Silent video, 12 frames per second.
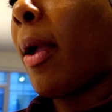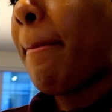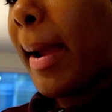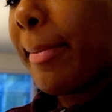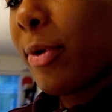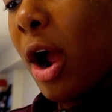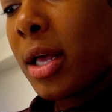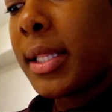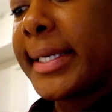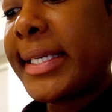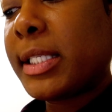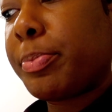my
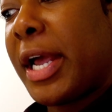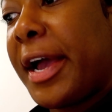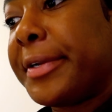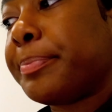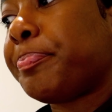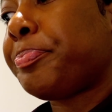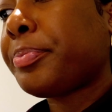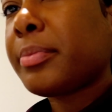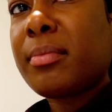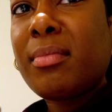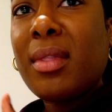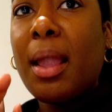broccoli is done.
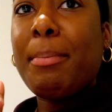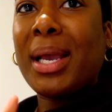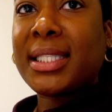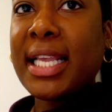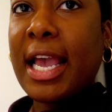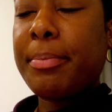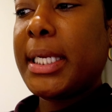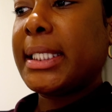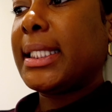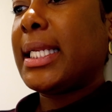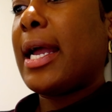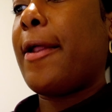My salmon
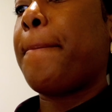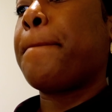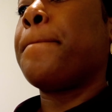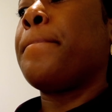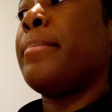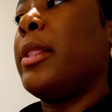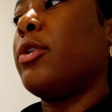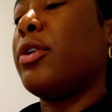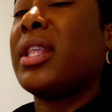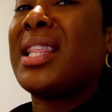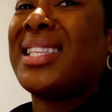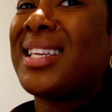is done. The
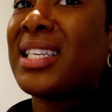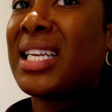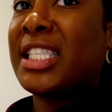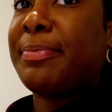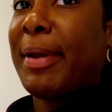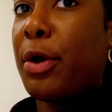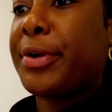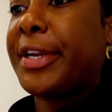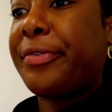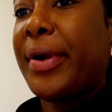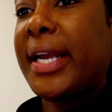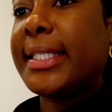only thing that's not done is my
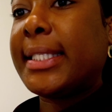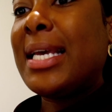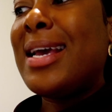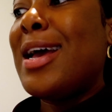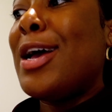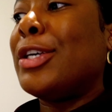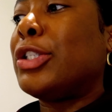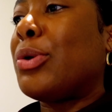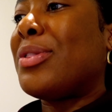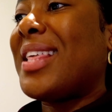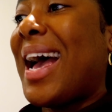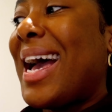coconut rice.
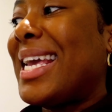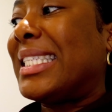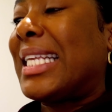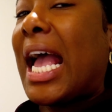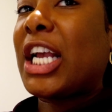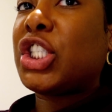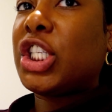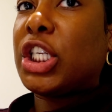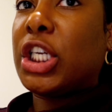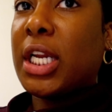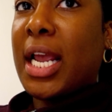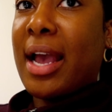So that is actually
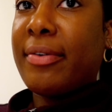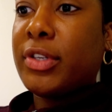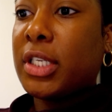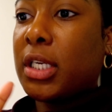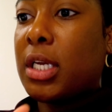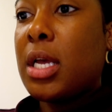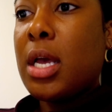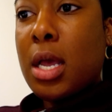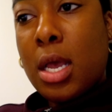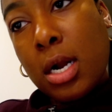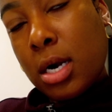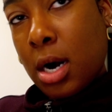gonna have to
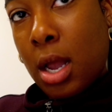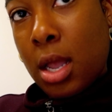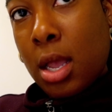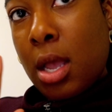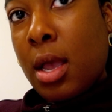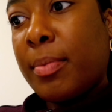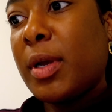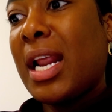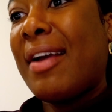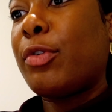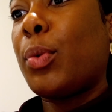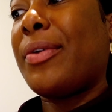
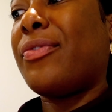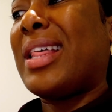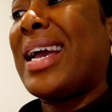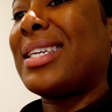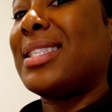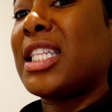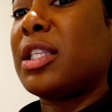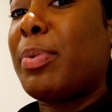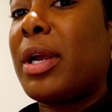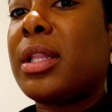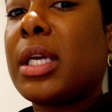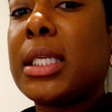wait for that because that's
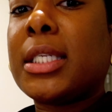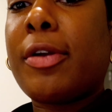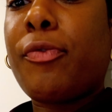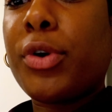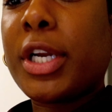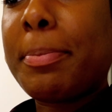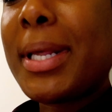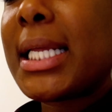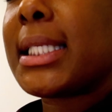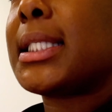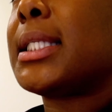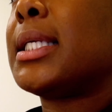apparently gonna take 40
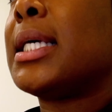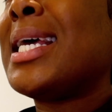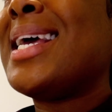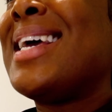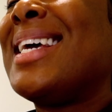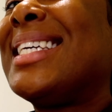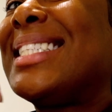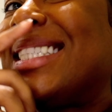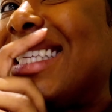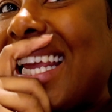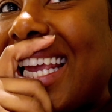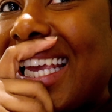minutes.
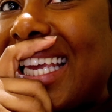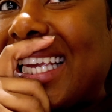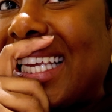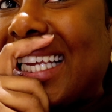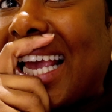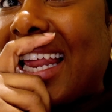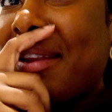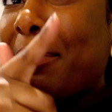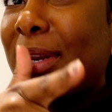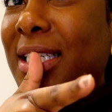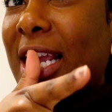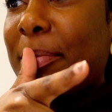Dang, I didn't
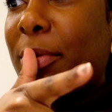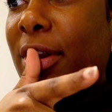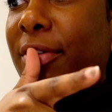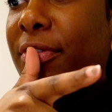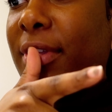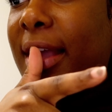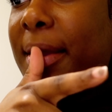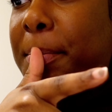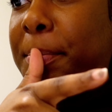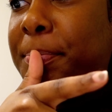put a timer on for that.